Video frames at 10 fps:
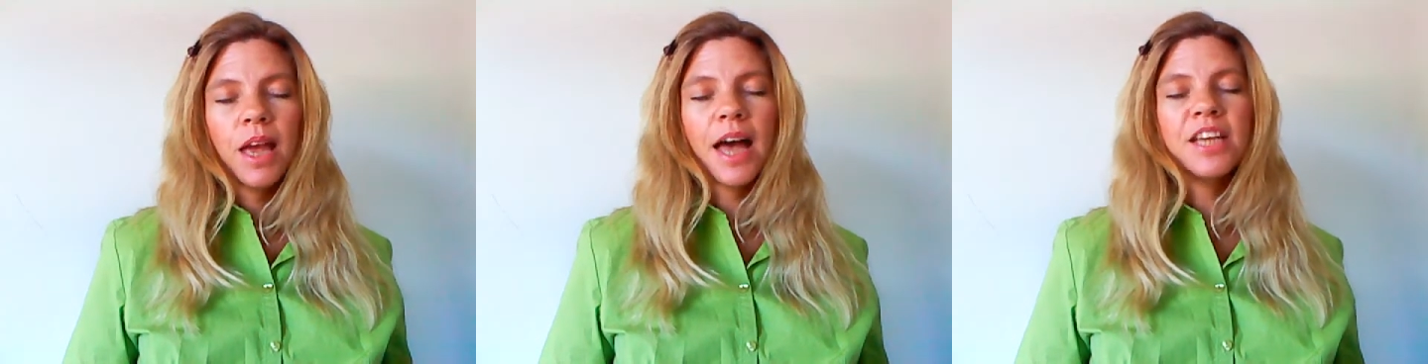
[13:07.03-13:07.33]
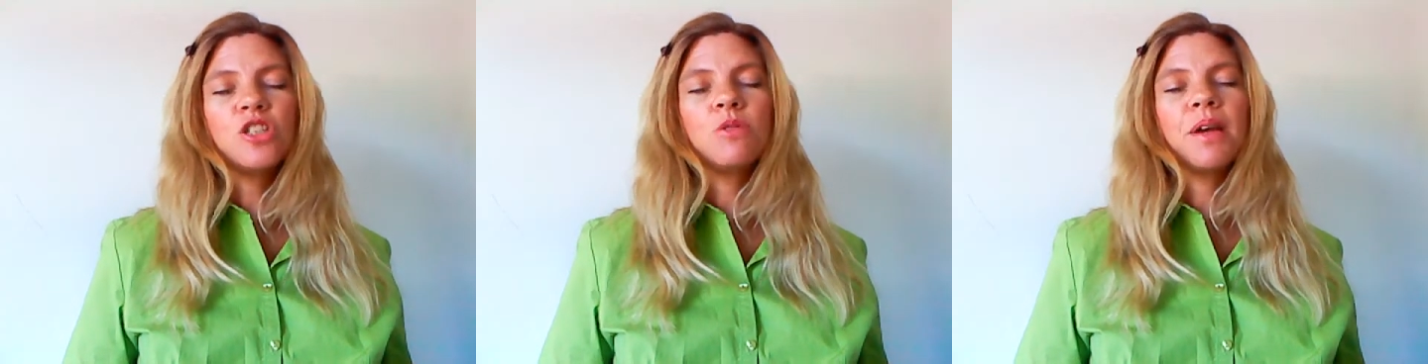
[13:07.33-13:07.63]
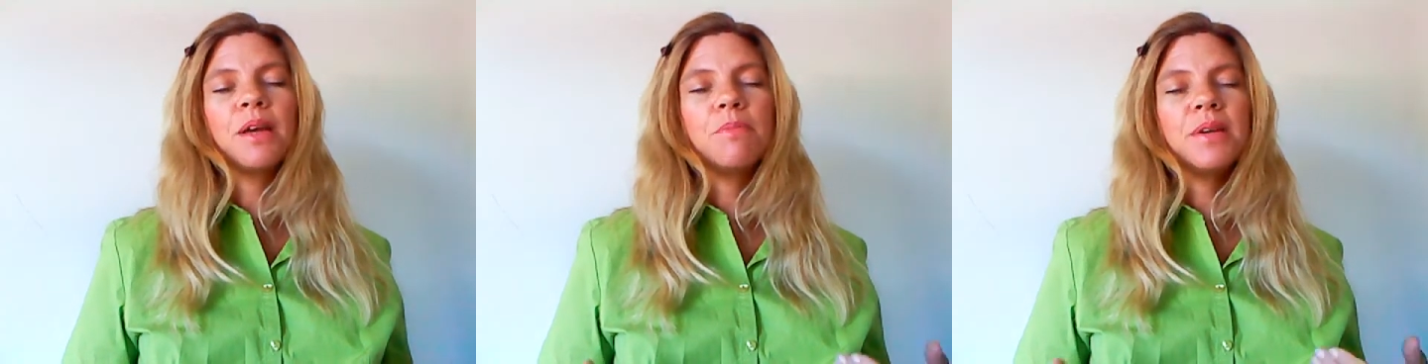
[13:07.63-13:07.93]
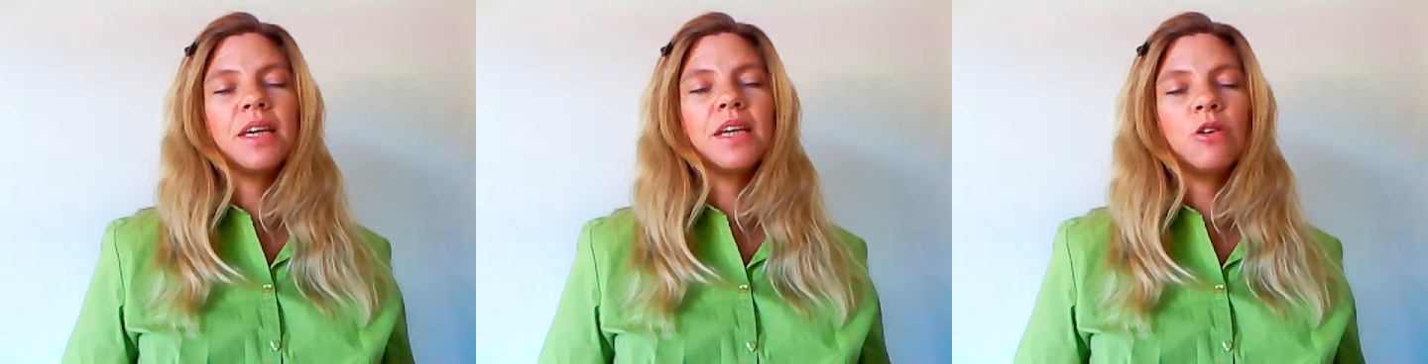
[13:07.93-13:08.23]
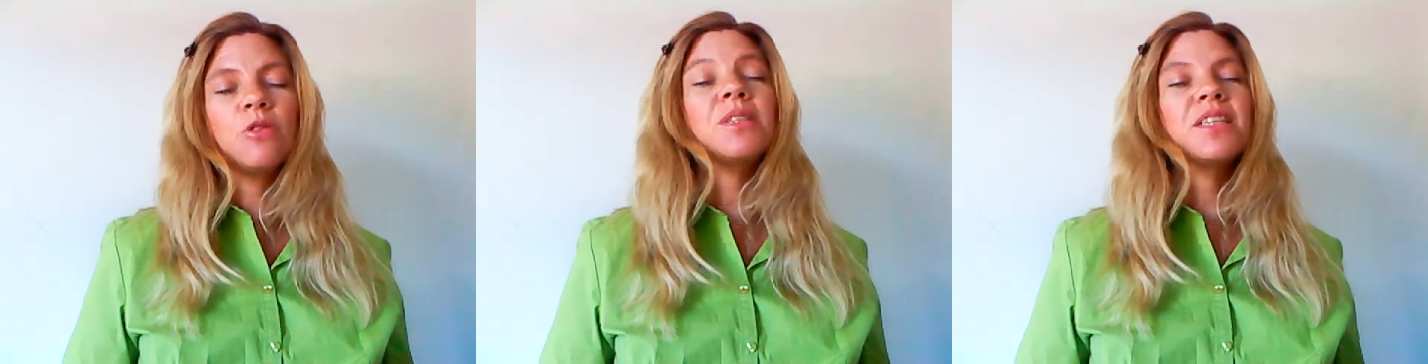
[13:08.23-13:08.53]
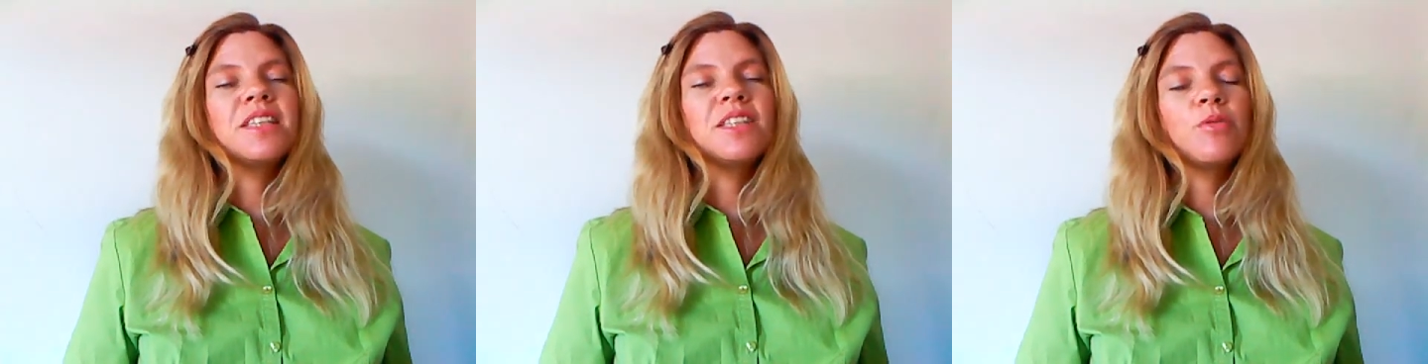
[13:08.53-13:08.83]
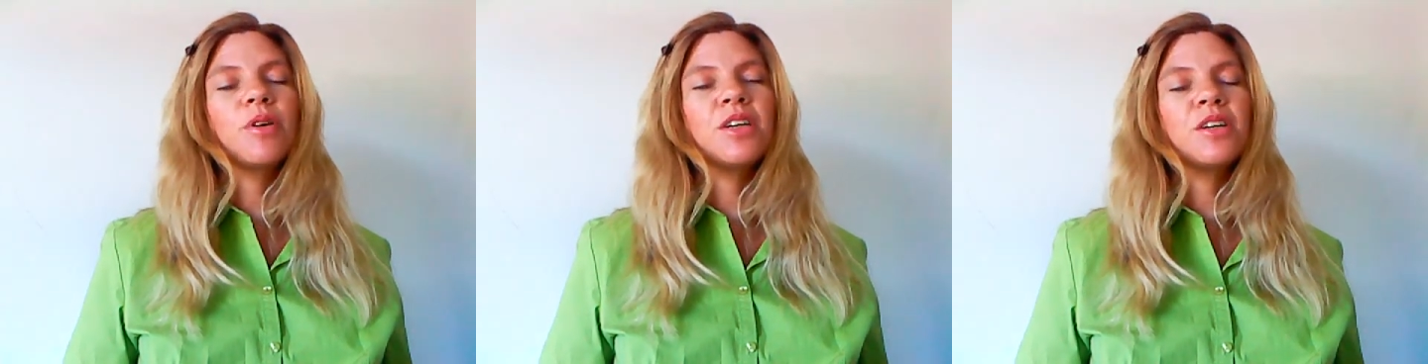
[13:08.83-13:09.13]
and you may be who it is you
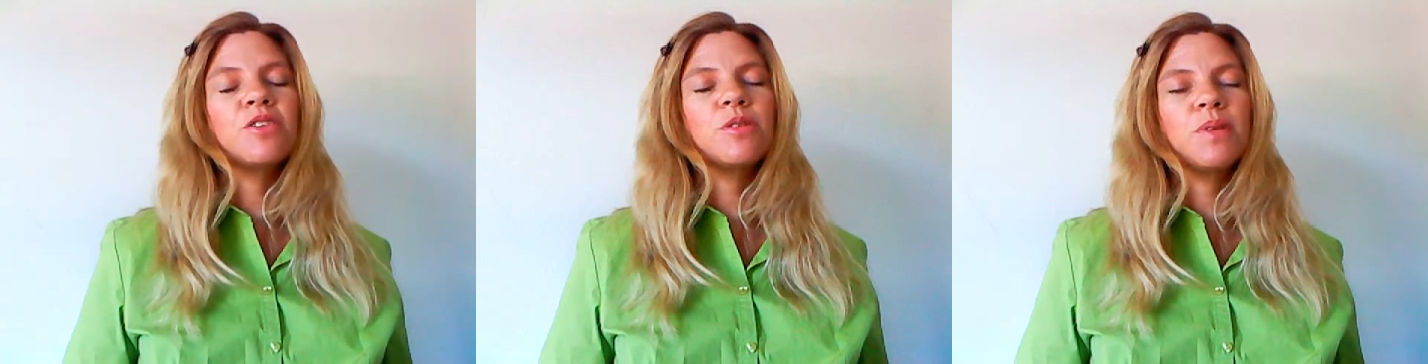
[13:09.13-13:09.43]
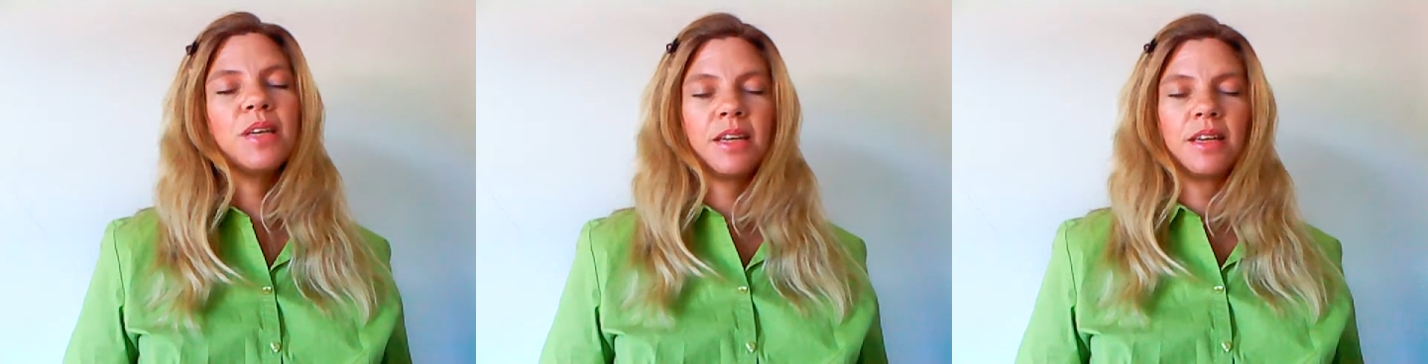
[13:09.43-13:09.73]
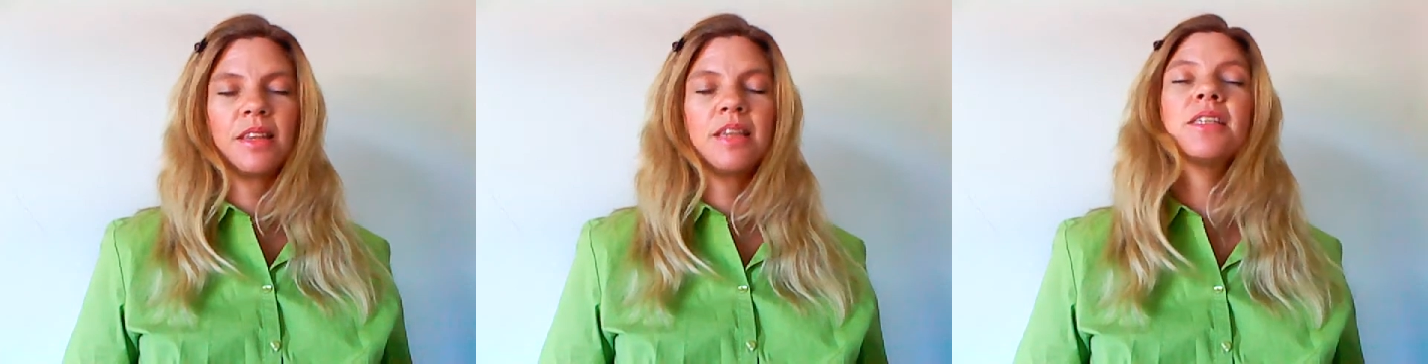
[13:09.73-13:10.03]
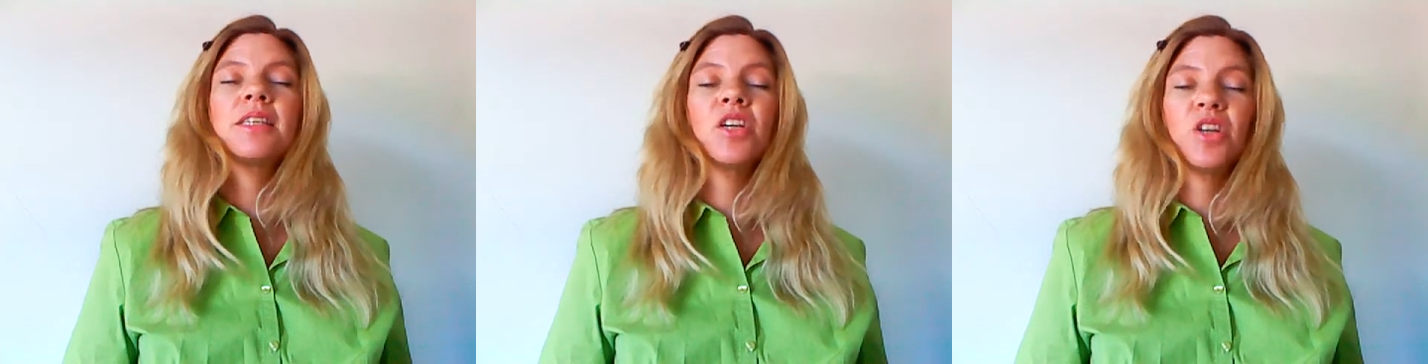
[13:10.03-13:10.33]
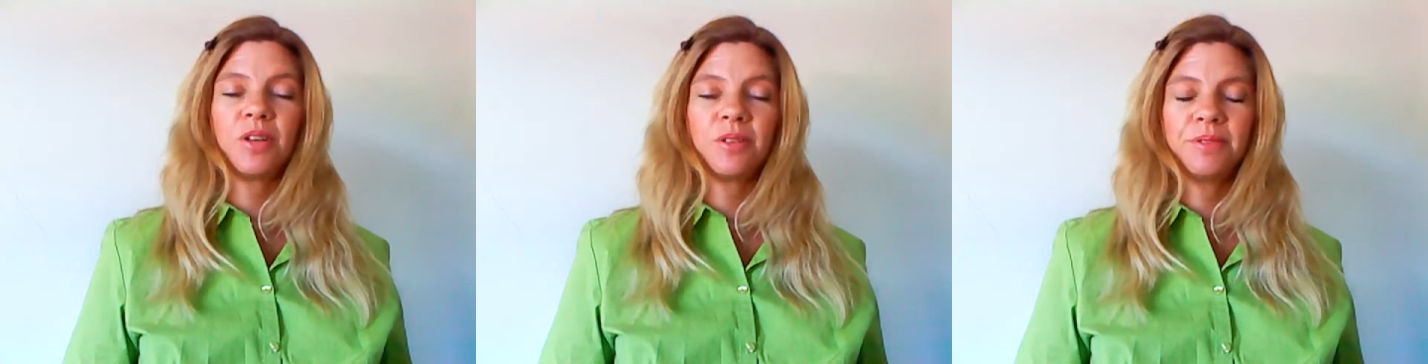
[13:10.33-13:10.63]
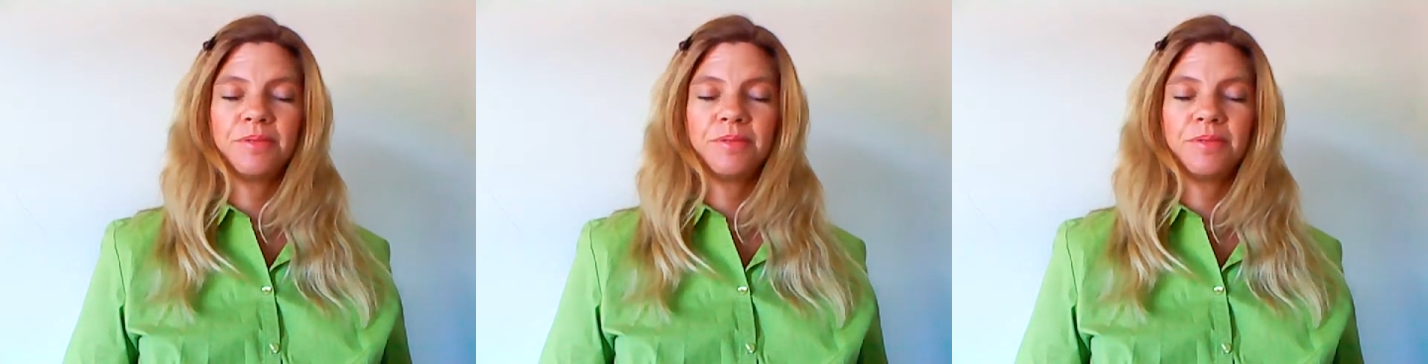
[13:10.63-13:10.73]
are here to be this year.